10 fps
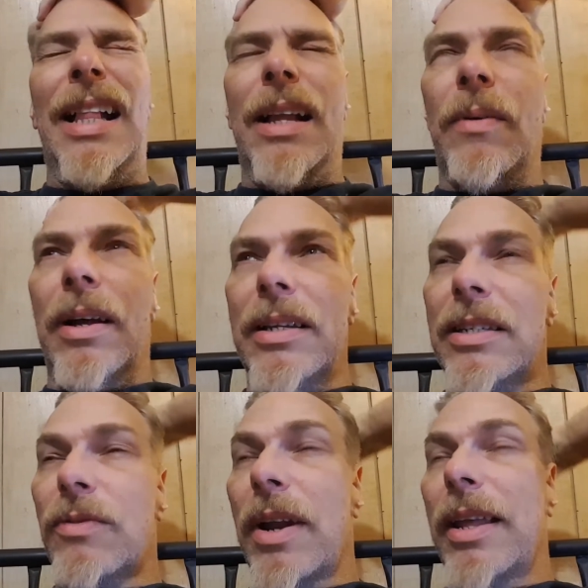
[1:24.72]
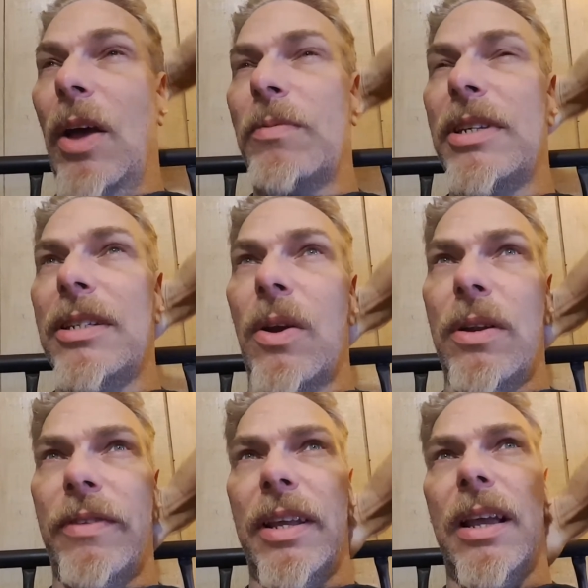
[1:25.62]
while he's trying to help Cisco
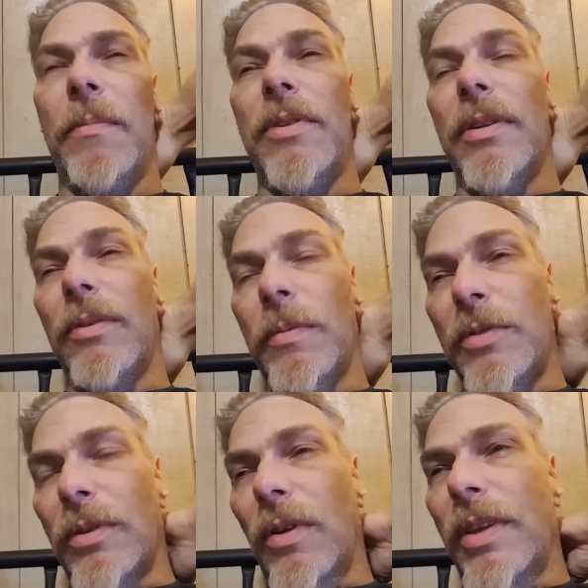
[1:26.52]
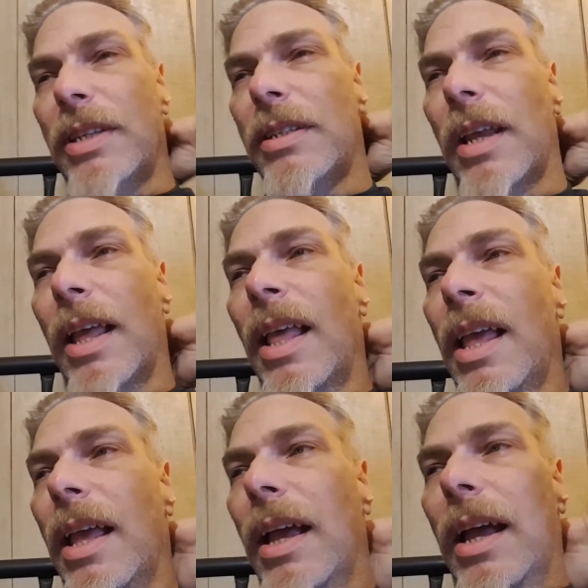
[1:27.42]
and everything come to grips with all this,
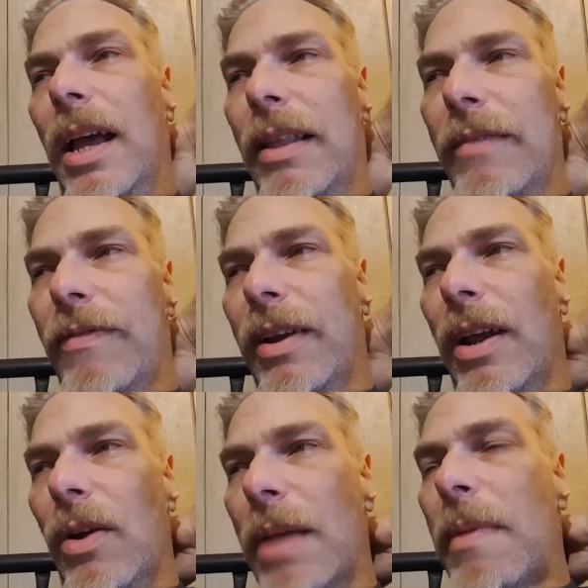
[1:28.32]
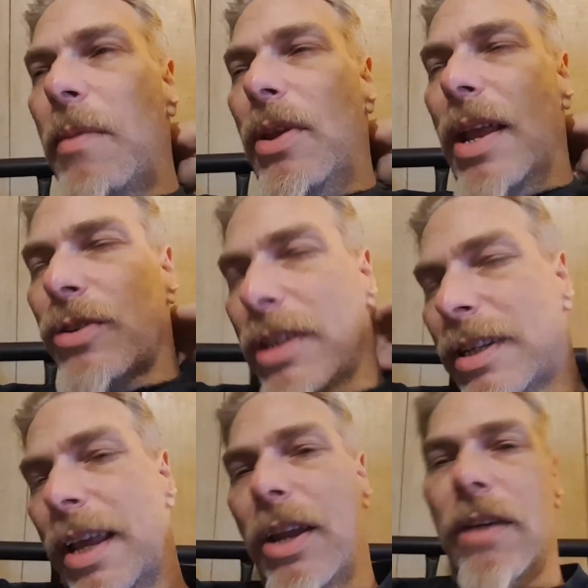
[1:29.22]
they figure out, okay, maybe you can actually
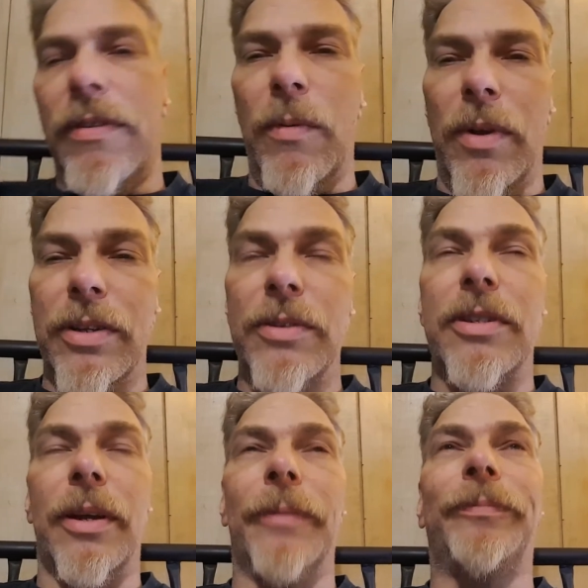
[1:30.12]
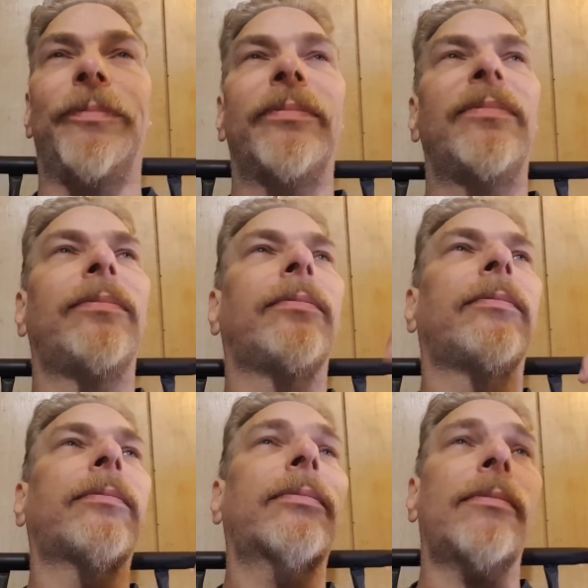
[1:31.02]
stay here if you want to. So,
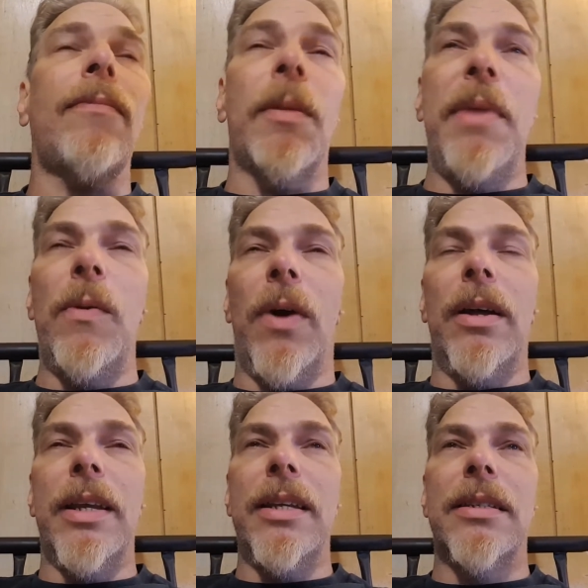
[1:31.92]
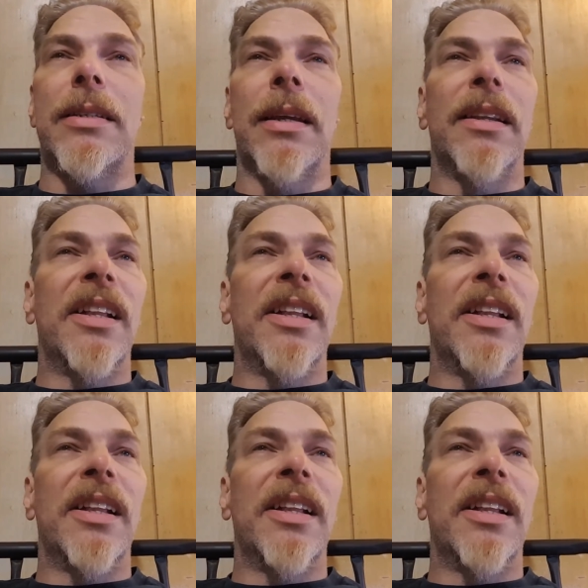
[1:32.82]
meanwhile, he's